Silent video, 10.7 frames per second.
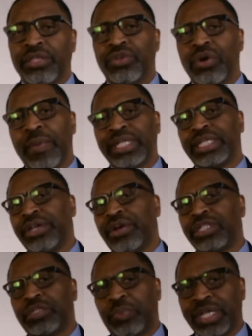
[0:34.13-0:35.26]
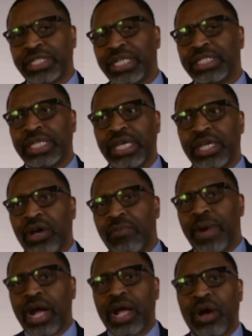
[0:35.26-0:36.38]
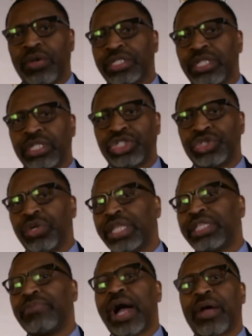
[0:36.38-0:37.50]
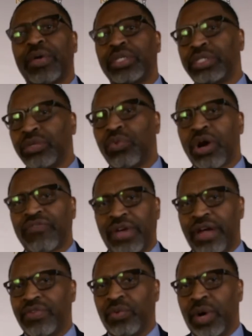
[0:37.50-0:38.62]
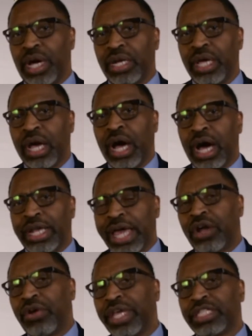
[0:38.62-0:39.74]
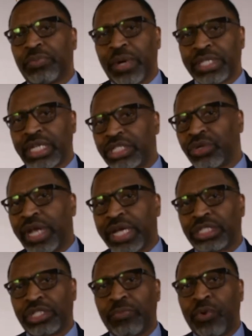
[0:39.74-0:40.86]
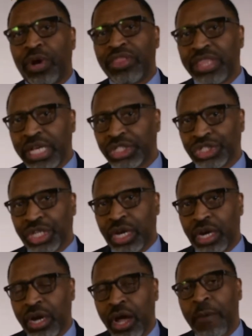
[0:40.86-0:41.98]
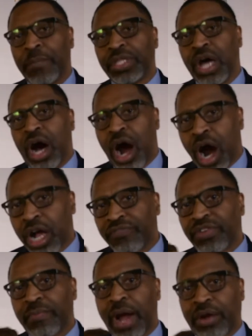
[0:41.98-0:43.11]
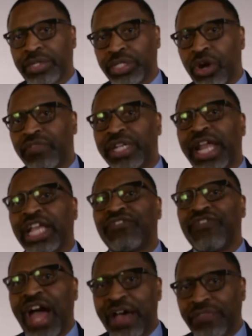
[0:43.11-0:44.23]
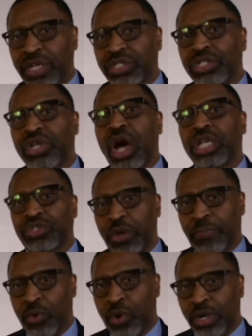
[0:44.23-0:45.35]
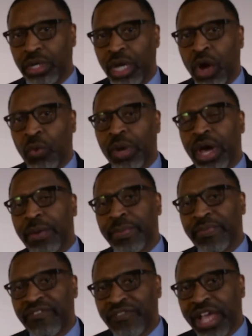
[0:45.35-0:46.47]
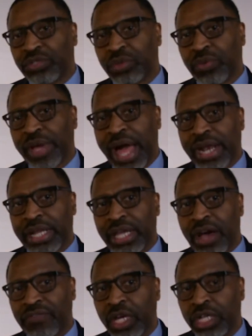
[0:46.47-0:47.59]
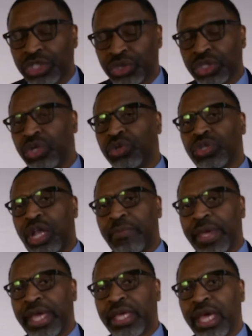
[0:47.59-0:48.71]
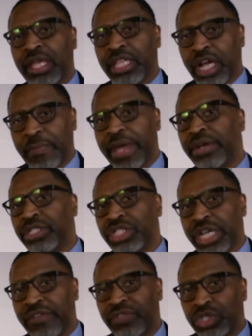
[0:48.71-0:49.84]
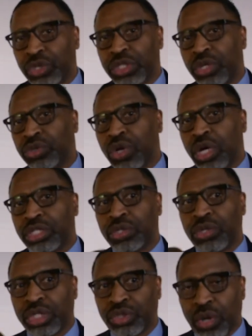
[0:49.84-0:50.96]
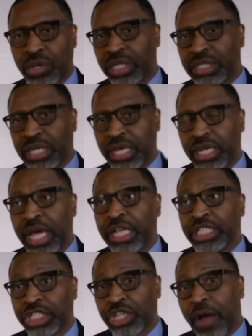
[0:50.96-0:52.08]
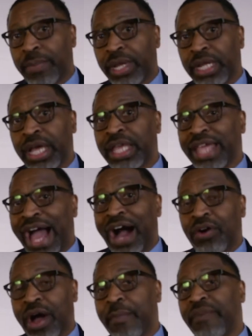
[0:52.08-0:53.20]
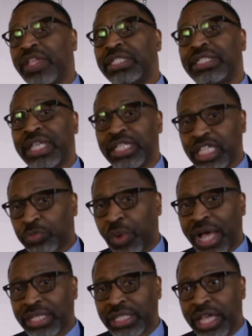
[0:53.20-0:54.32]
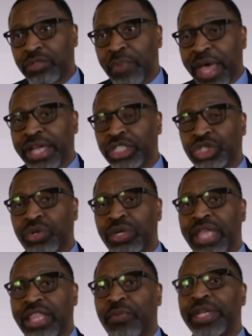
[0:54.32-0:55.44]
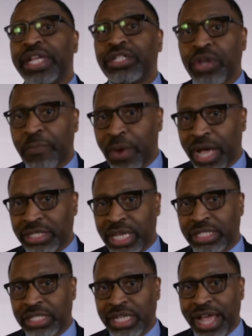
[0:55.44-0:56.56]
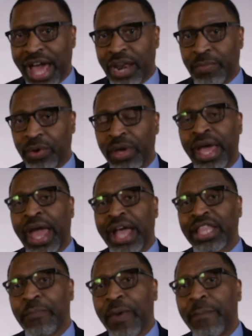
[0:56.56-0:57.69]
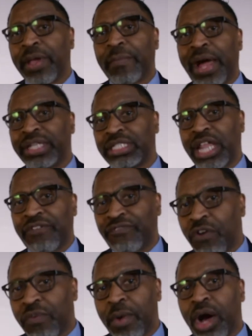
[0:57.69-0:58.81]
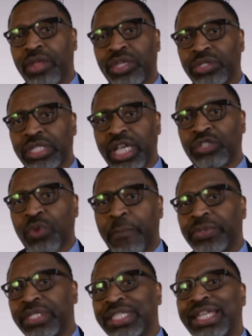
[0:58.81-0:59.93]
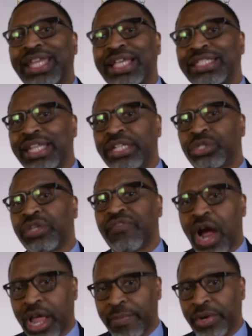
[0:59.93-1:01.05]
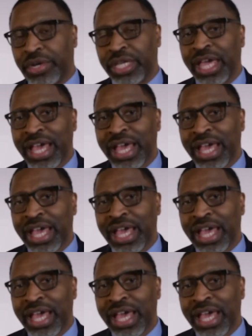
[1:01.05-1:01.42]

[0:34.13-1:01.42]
During my tenure as president and CEO, my goal is to ensure that democracy works for everyone. Uh, not only is the presidential election important this year, but the arc of democracy over the next five years is also important. We're going to be faced with the reality of choosing who's going to be the commander in chief, choosing who's going to control the Senate, determining the outcome of the census process, making sure that the redistricting process is accountable, and the public policy that flow from all those things represent the needs and interests of our community.